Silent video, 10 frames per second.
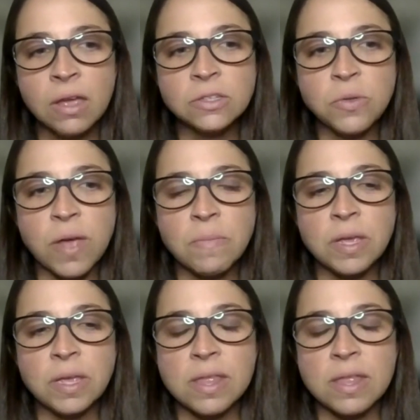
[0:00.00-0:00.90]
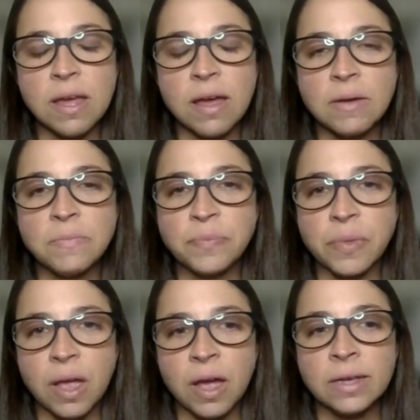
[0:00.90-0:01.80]
So that means
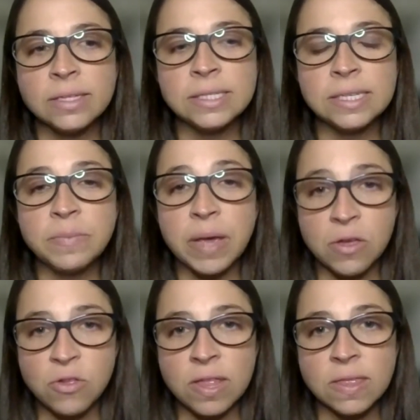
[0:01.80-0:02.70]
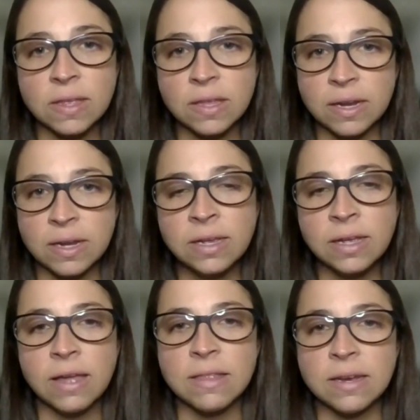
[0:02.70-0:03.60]
I see patients in the clinic
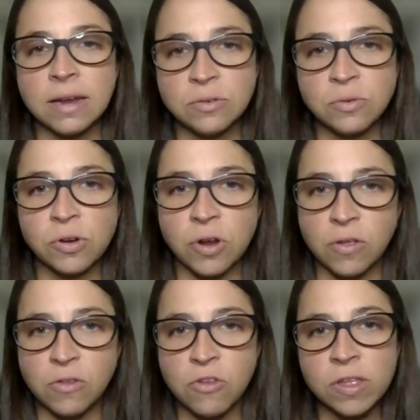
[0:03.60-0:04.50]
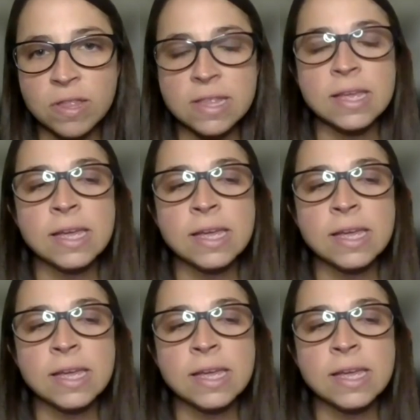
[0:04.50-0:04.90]
as an endocrinologist,